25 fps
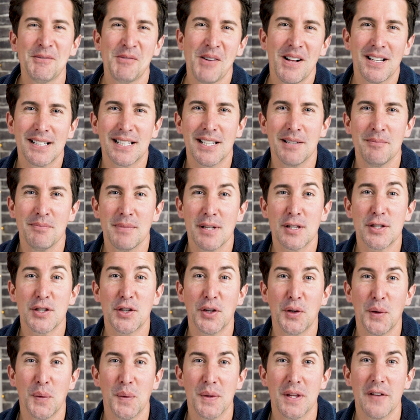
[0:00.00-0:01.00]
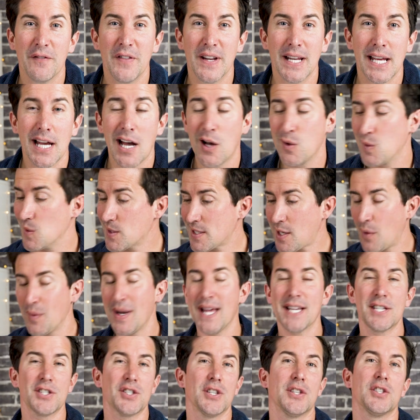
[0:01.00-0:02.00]
welcome to the video. So
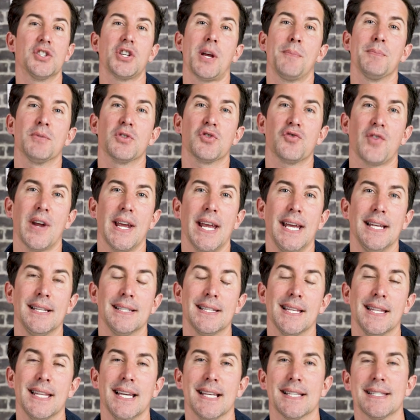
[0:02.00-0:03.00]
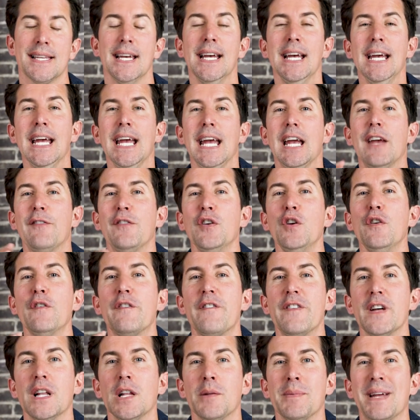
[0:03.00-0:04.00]
let's just jump straight into this. If you
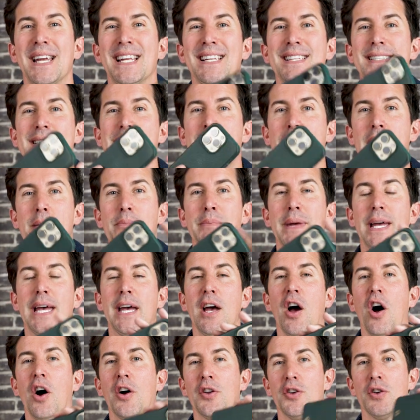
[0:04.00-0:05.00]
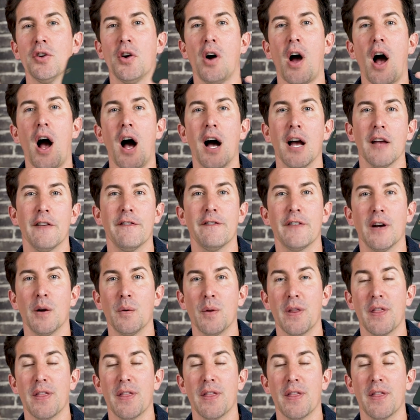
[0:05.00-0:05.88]
film in 10-bit on your iPhone